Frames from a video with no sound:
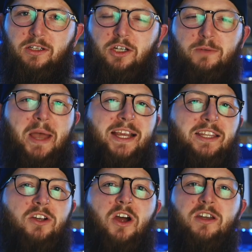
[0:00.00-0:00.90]
Look back
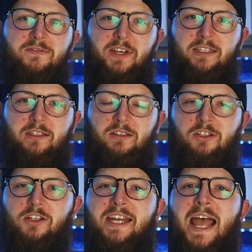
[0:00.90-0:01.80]
at the Garden of Eden.
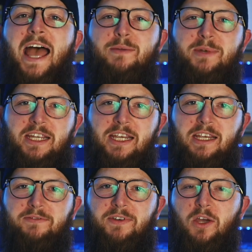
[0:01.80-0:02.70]
Look at Adam and
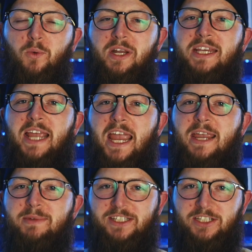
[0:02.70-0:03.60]
Eve. When he
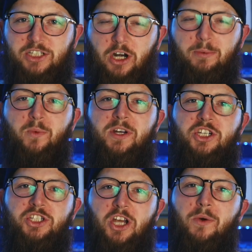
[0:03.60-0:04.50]
came as the serpent, when he
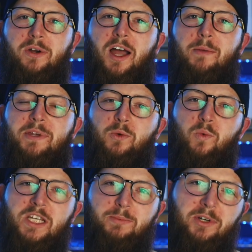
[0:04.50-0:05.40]
showed up and he
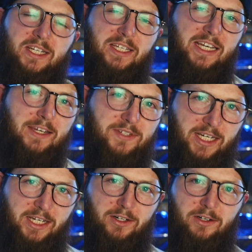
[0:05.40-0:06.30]
whispered into Eve's
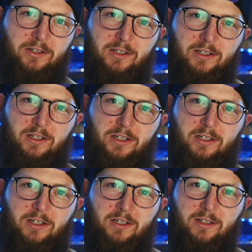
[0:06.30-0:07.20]
ear,
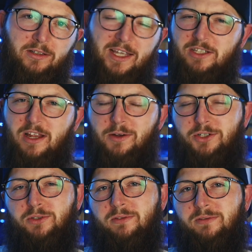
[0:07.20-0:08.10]
that's not
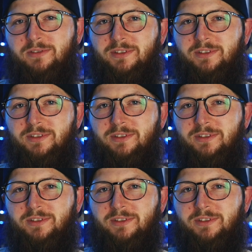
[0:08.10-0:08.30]
true.